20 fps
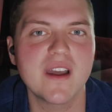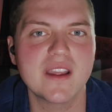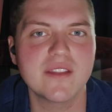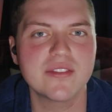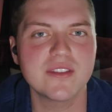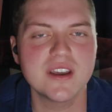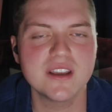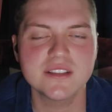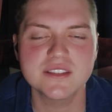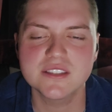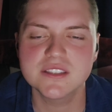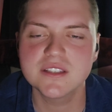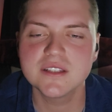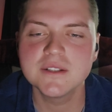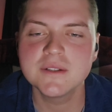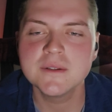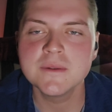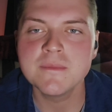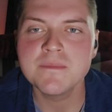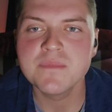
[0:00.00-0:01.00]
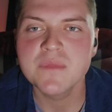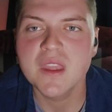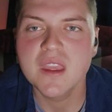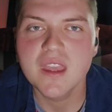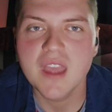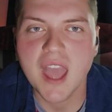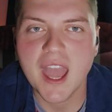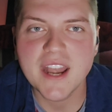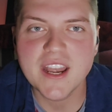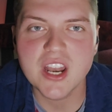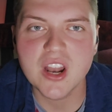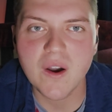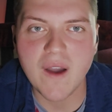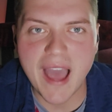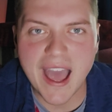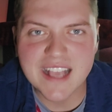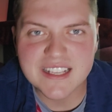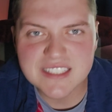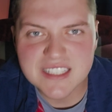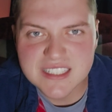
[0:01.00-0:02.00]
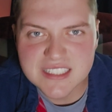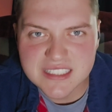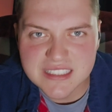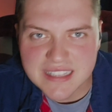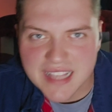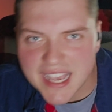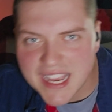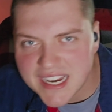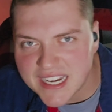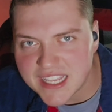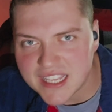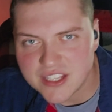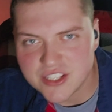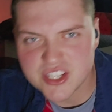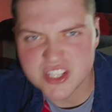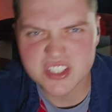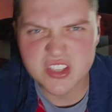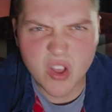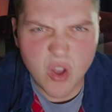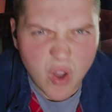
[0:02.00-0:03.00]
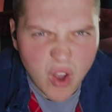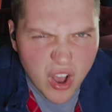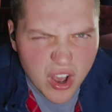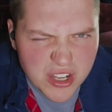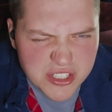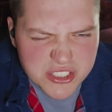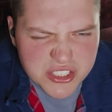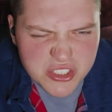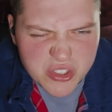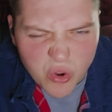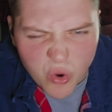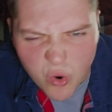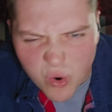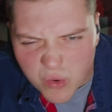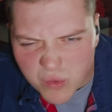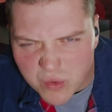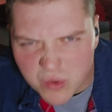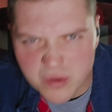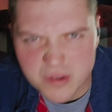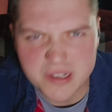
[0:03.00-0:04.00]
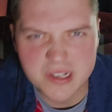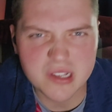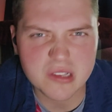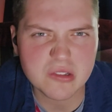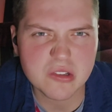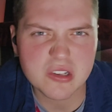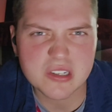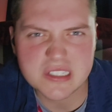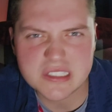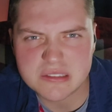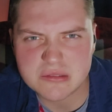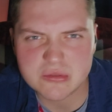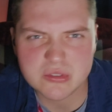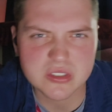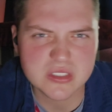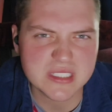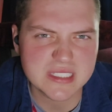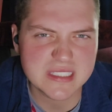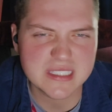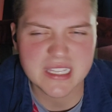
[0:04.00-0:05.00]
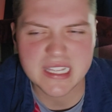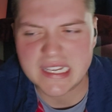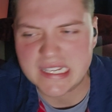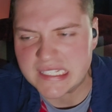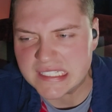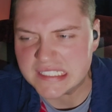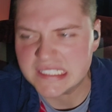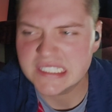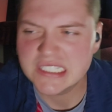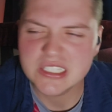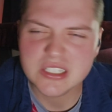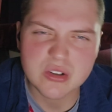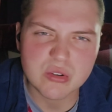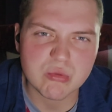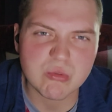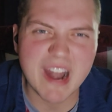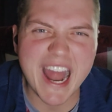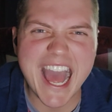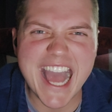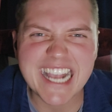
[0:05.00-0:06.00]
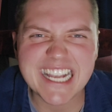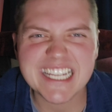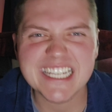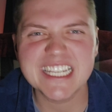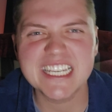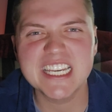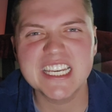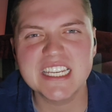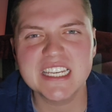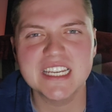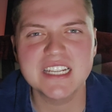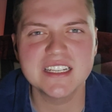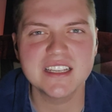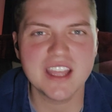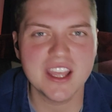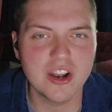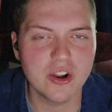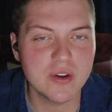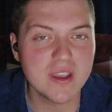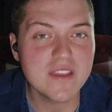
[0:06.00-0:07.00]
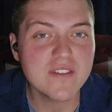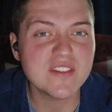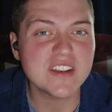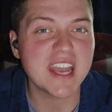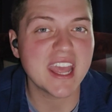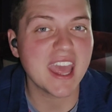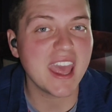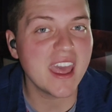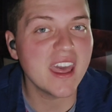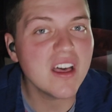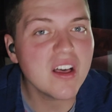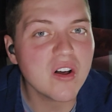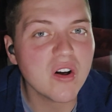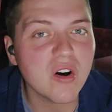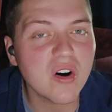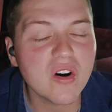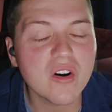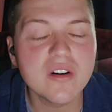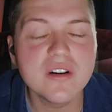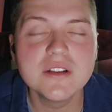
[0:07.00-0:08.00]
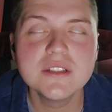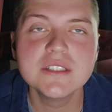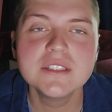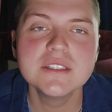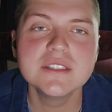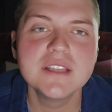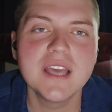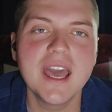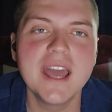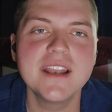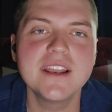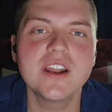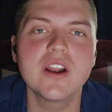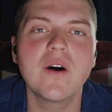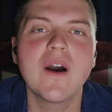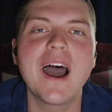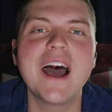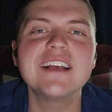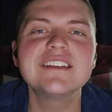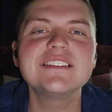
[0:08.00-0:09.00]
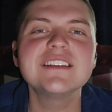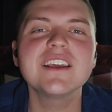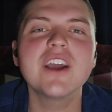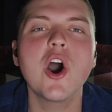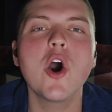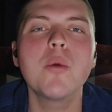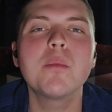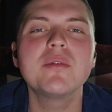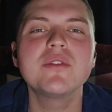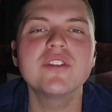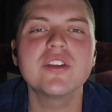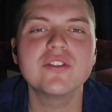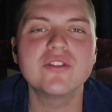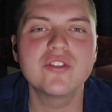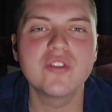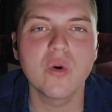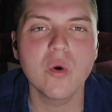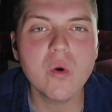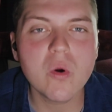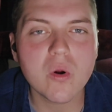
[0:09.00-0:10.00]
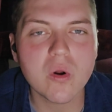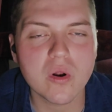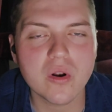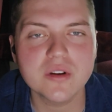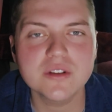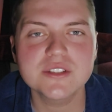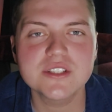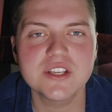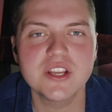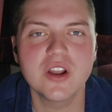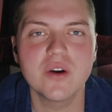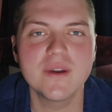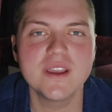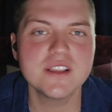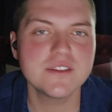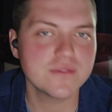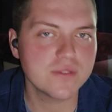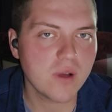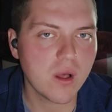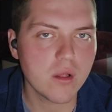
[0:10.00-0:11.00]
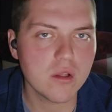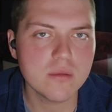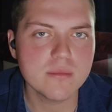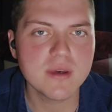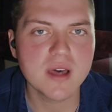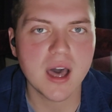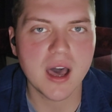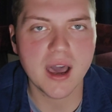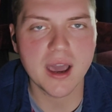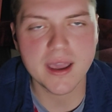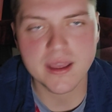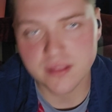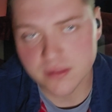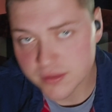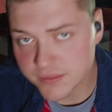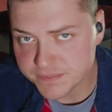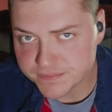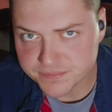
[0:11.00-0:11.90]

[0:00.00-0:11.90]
like this. And as this lady, she's all hunched over, looking really like raggedy and even ill. And as they open the doors, he's falling behind,